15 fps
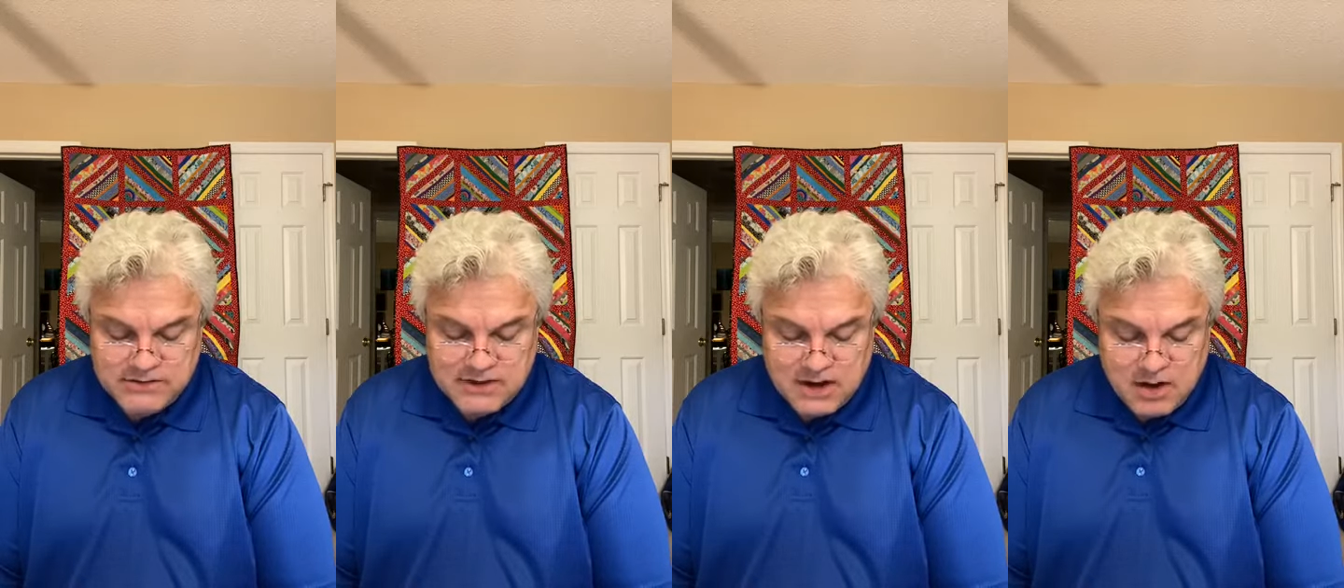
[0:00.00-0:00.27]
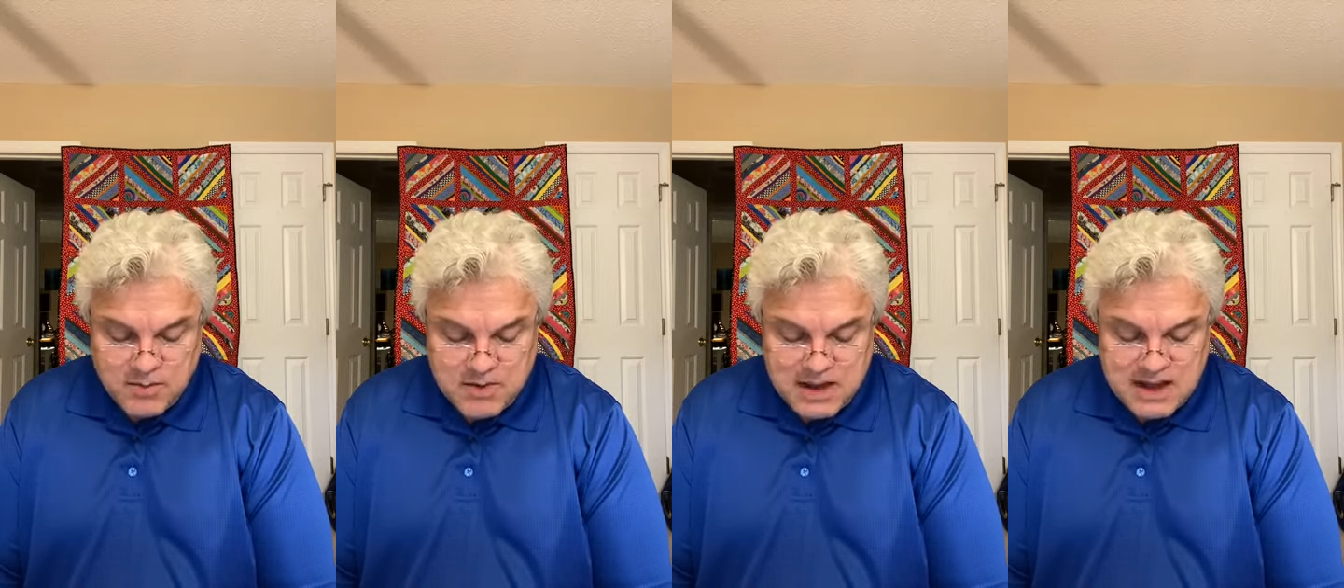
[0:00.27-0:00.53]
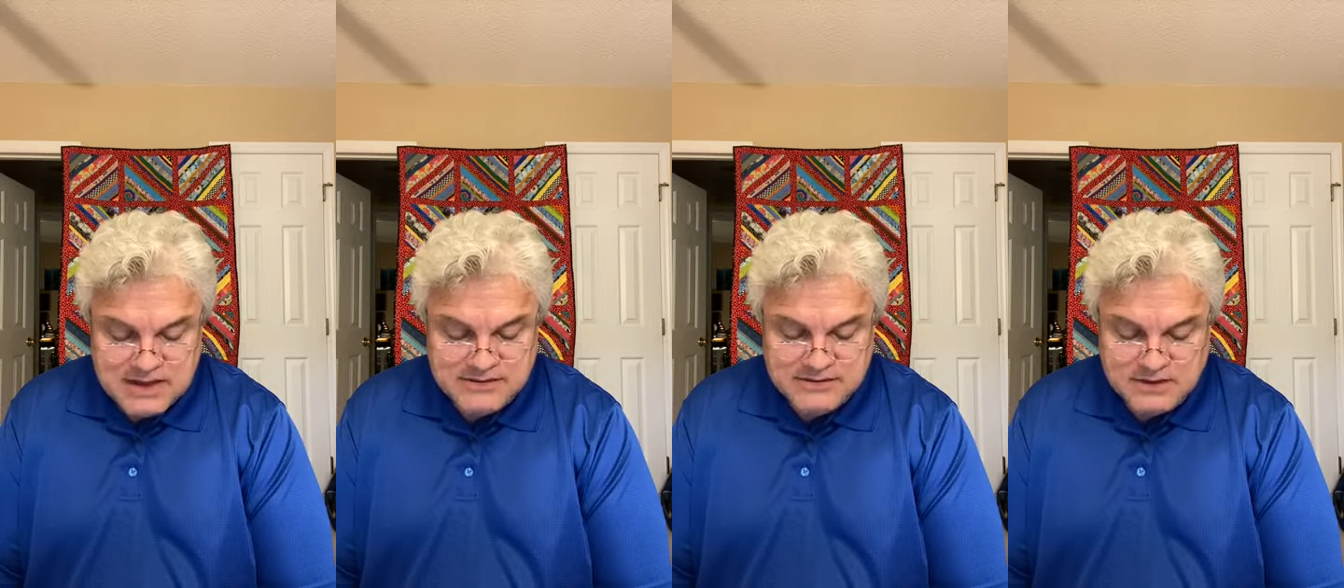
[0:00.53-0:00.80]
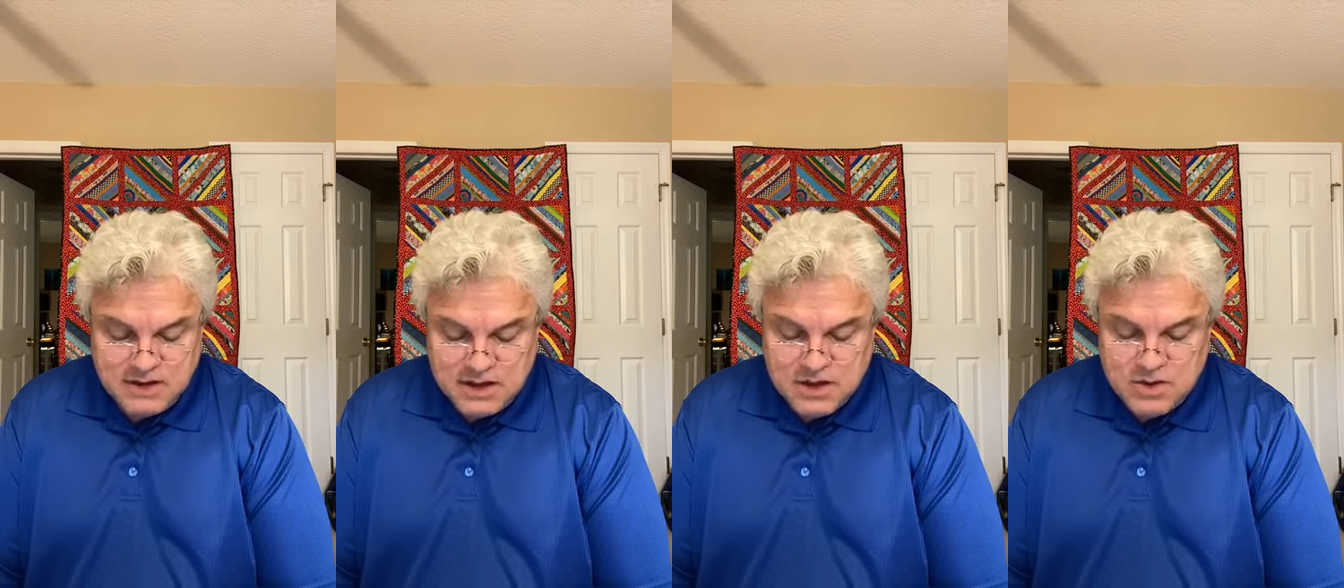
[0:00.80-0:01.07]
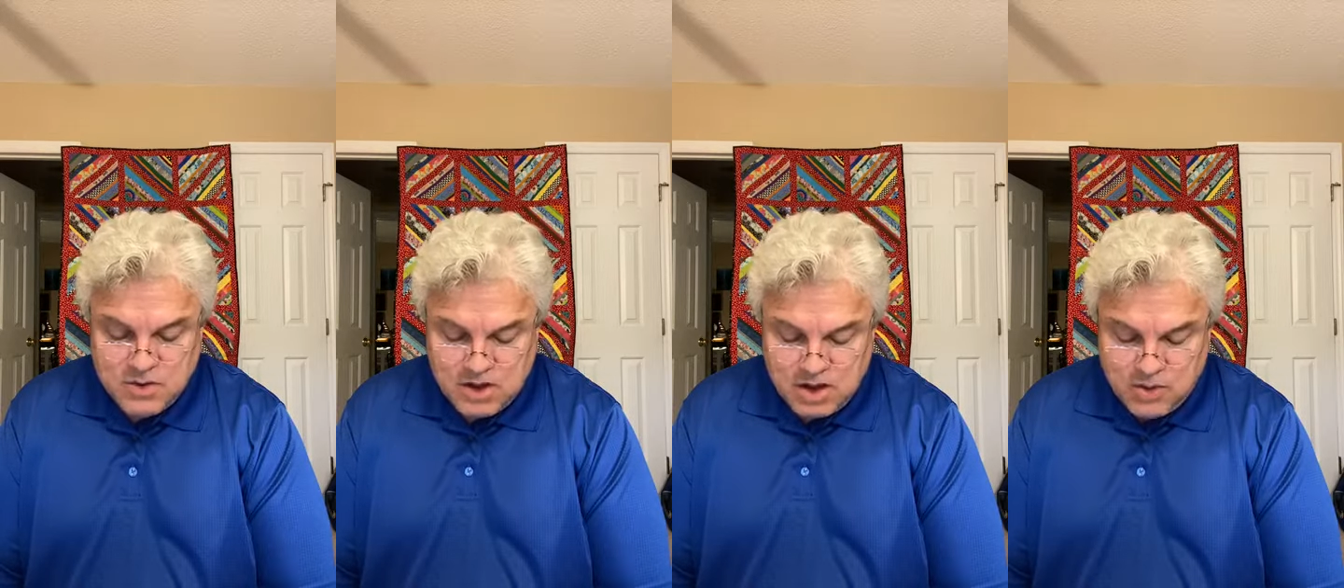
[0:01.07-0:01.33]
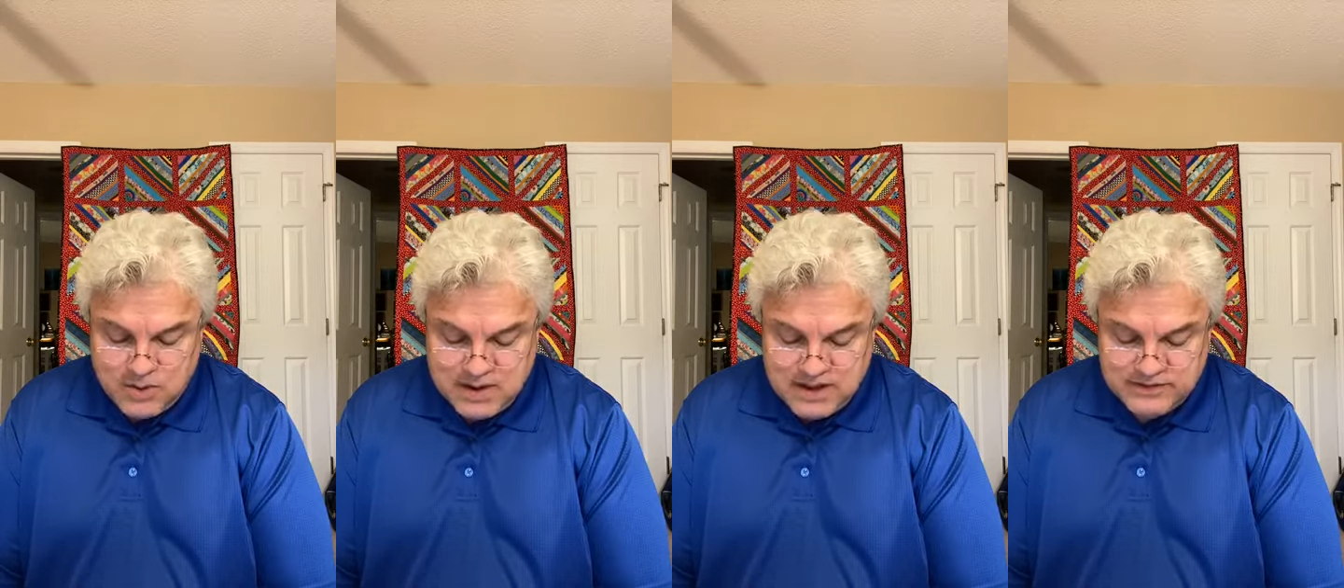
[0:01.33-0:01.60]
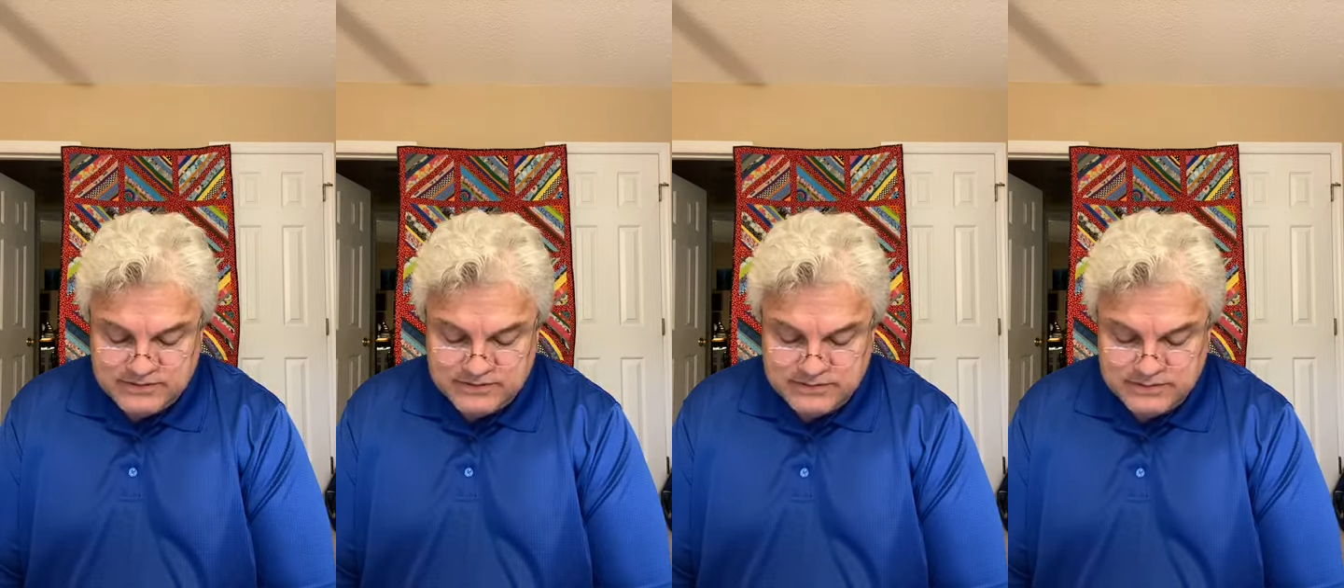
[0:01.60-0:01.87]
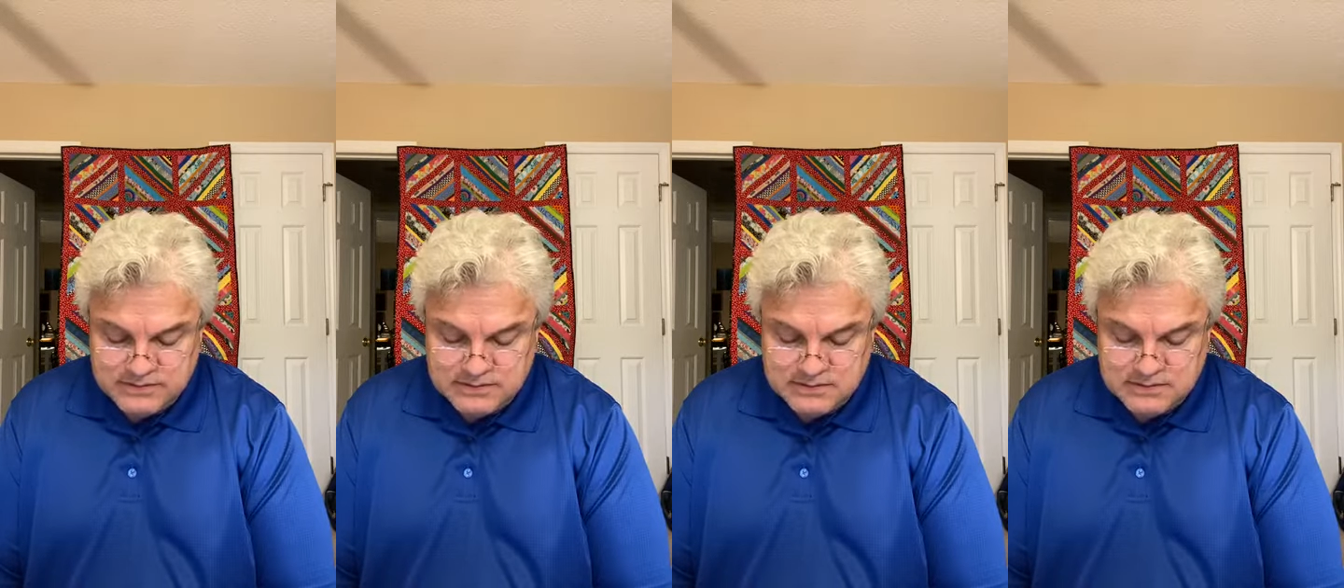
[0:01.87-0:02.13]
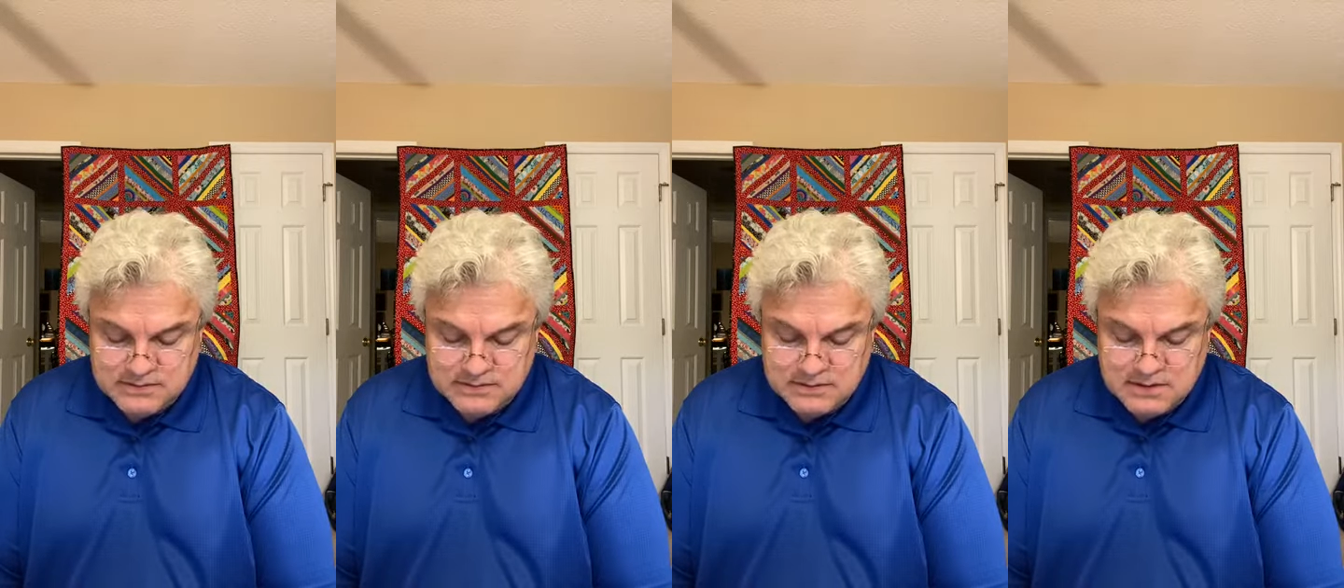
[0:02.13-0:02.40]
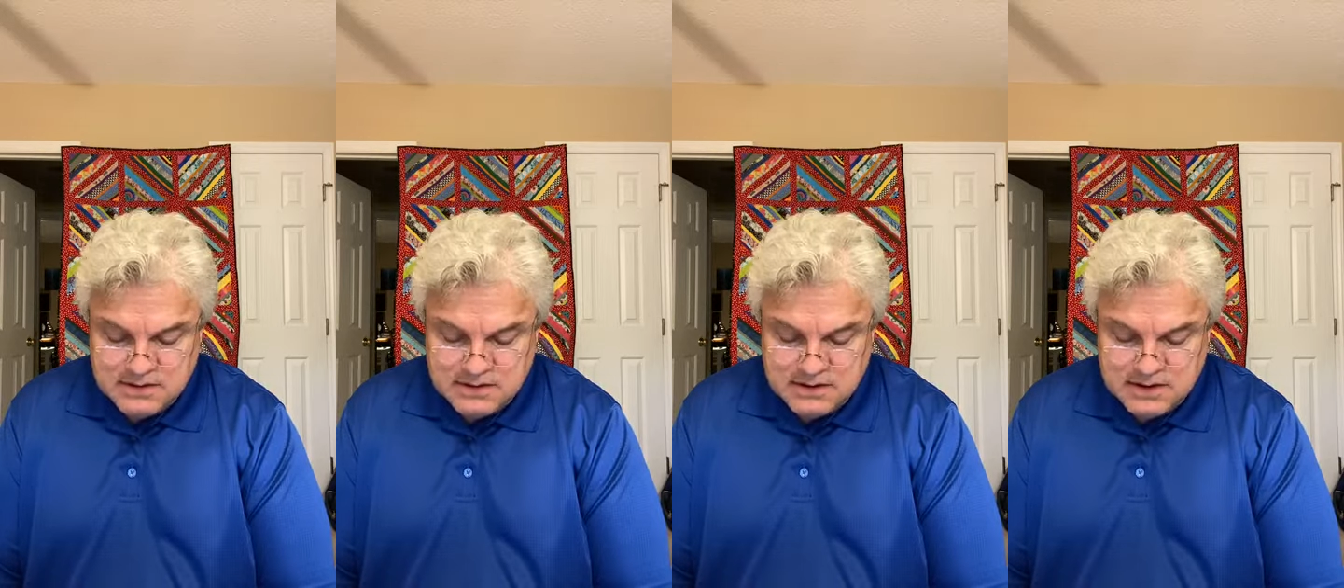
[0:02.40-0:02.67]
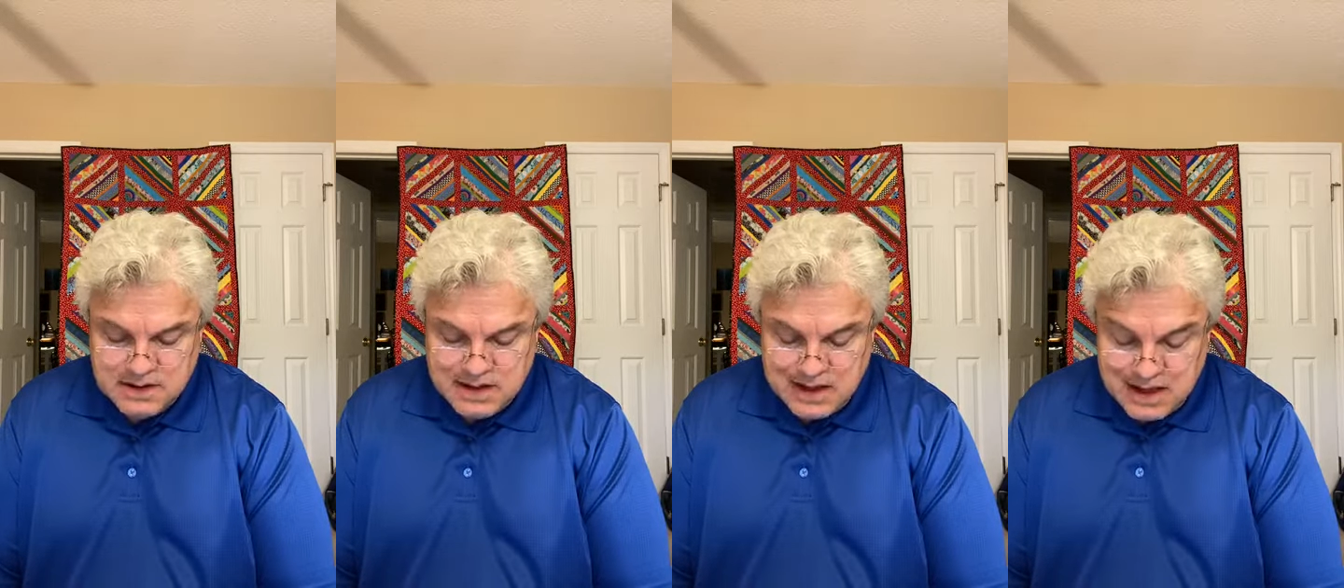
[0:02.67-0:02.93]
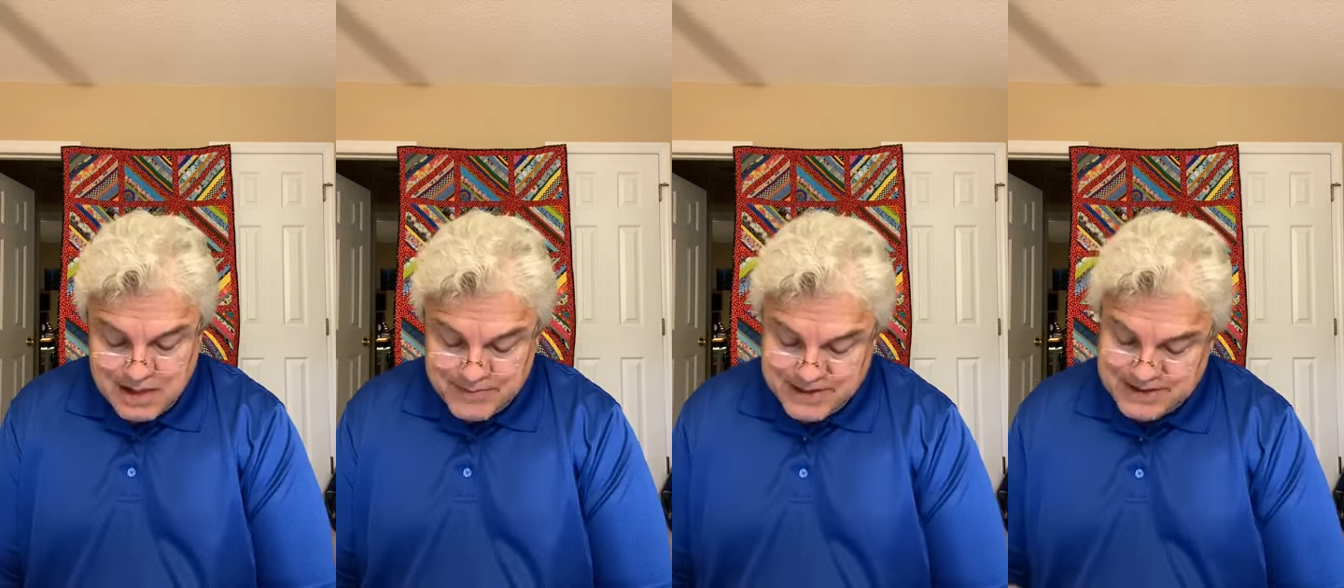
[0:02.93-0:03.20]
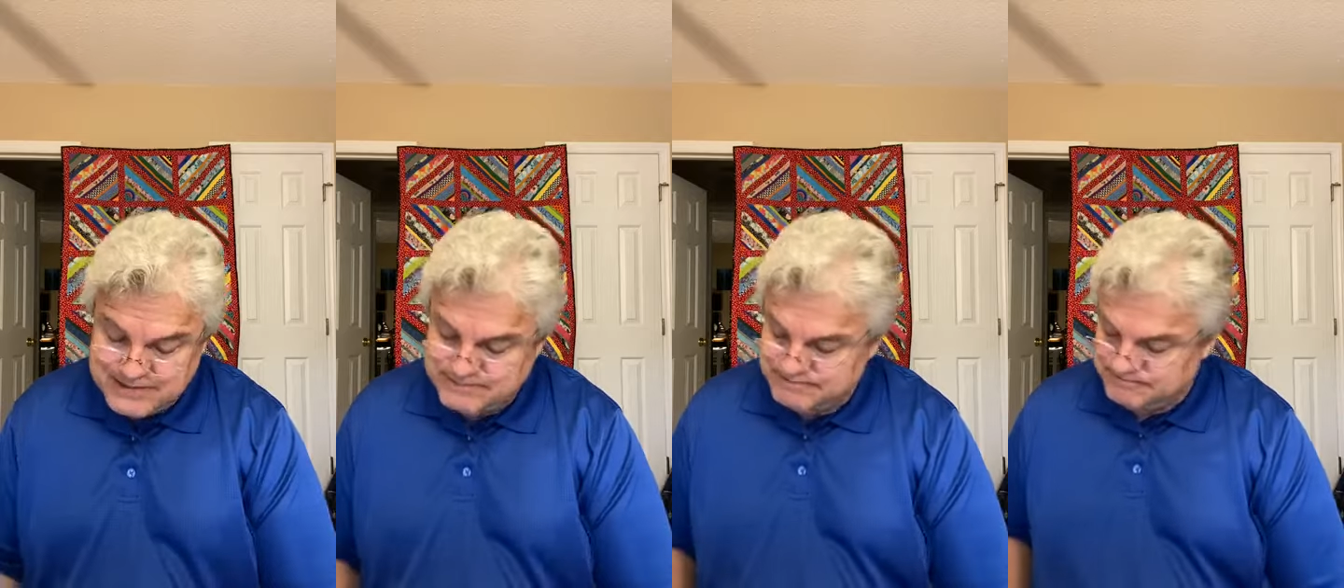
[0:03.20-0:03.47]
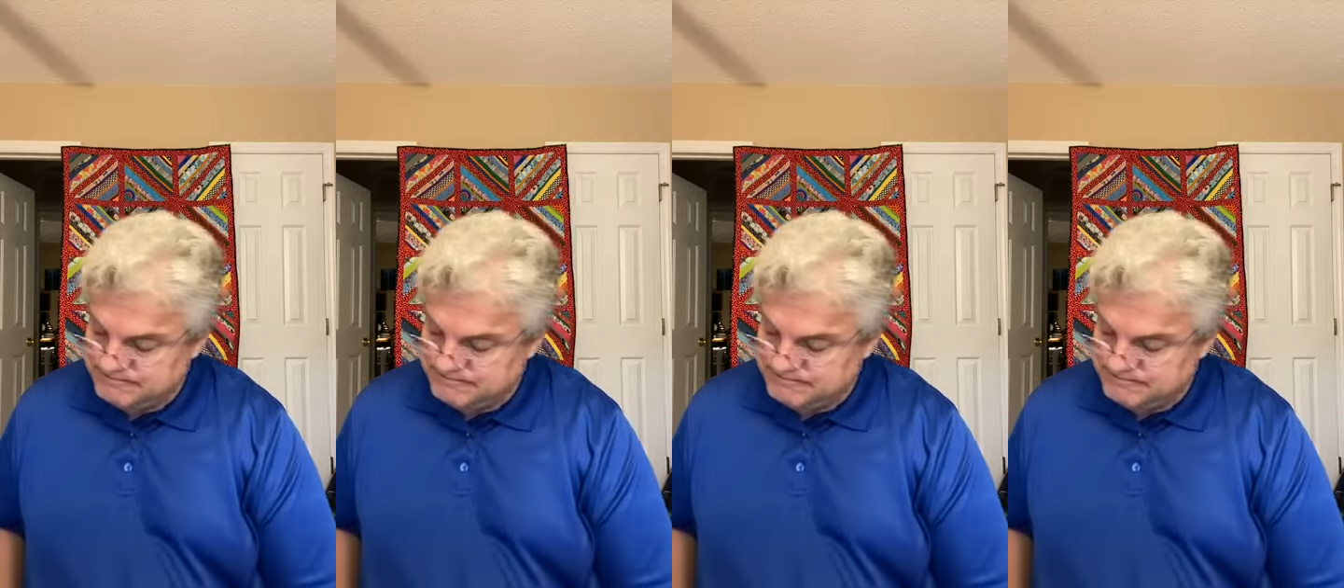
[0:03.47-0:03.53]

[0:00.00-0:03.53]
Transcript: and our minds to you always. Amen.